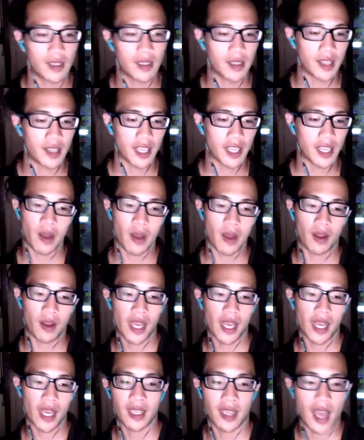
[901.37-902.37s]
think about
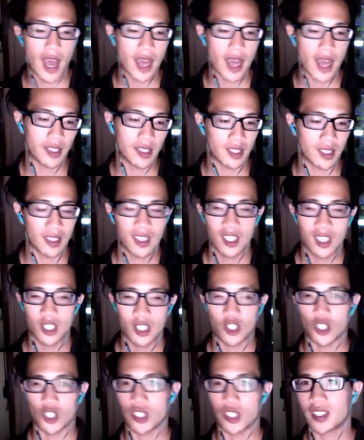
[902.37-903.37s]
lighting as
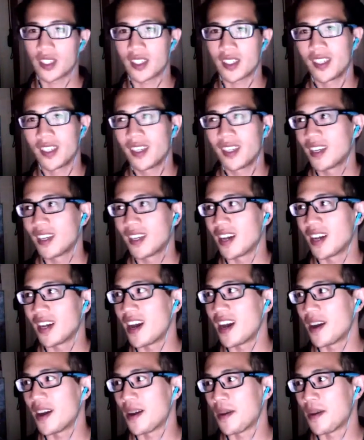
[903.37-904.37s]
just
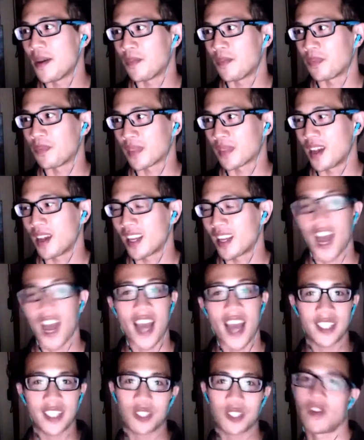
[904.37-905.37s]
a
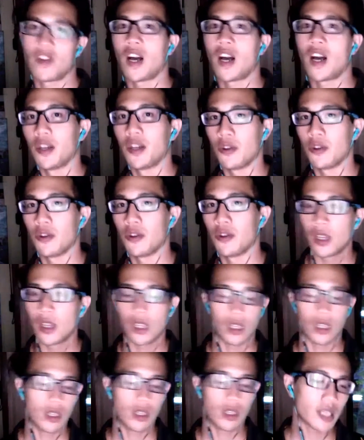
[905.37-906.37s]
guide to follow.
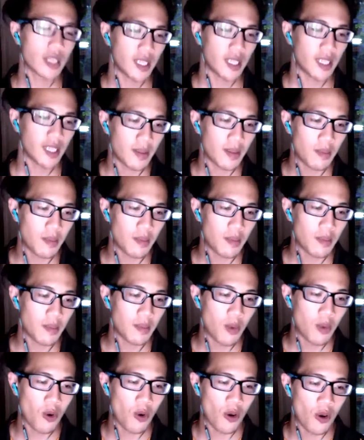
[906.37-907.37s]
Look at it
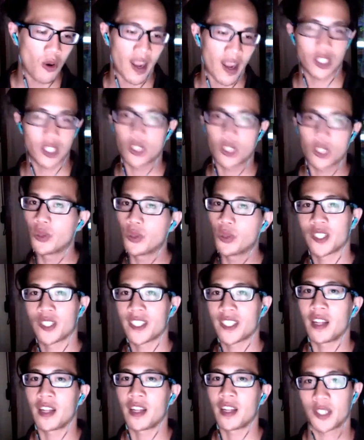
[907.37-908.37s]
more as a
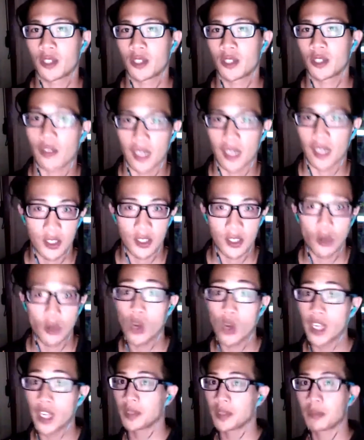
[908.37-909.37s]
tool to tell the story.
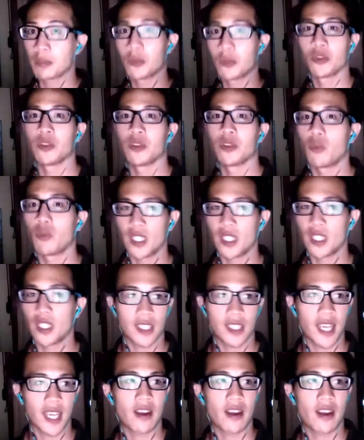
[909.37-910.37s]
So what is a mood?
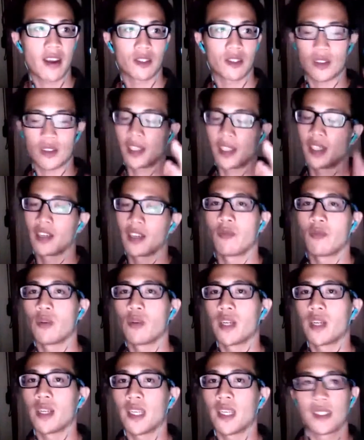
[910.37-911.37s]
What is a character thinking of?
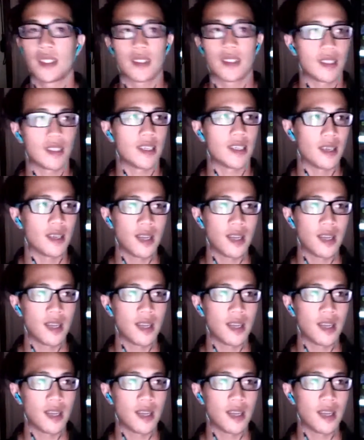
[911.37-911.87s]
What is the